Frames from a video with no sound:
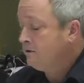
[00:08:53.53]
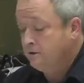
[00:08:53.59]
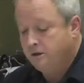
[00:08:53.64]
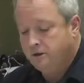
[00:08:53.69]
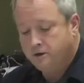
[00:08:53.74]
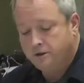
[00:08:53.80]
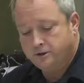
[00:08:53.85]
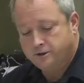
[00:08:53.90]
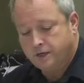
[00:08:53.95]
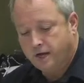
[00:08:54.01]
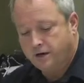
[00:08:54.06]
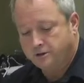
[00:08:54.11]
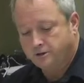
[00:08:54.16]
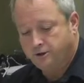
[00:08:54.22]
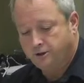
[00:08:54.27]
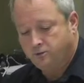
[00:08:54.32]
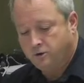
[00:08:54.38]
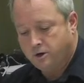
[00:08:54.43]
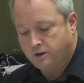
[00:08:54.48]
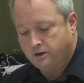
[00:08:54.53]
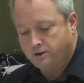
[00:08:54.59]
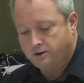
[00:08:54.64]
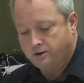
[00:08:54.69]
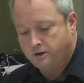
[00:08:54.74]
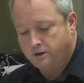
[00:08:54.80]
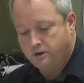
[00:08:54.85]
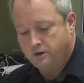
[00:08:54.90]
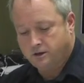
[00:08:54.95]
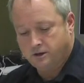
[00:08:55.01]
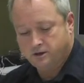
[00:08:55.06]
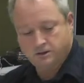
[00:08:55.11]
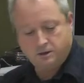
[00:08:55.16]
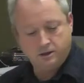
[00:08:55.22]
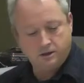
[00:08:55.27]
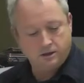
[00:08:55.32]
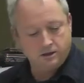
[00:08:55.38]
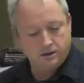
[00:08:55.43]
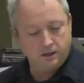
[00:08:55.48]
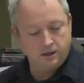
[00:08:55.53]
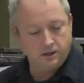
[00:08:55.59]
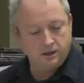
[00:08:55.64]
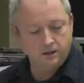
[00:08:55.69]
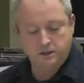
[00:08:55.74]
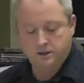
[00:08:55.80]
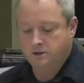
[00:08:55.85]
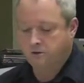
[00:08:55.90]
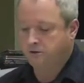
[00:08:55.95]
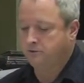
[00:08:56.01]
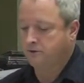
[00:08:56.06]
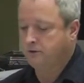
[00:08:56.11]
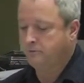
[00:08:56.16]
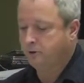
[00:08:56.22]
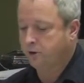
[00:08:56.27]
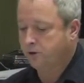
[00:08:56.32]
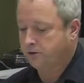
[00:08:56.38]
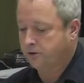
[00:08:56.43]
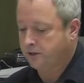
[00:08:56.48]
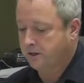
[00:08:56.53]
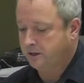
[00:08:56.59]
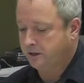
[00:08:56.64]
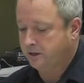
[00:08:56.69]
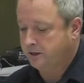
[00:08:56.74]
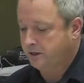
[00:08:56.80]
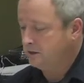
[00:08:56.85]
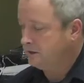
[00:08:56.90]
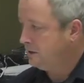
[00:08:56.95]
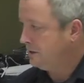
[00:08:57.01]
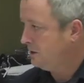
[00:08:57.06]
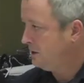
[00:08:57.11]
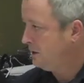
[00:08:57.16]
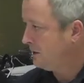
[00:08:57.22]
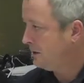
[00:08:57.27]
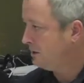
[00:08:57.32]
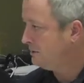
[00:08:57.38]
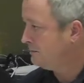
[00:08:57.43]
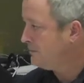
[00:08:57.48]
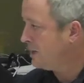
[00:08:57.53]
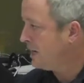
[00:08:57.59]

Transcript: There is actually one other thing that uh, I didn't get on the report there, and I did uh,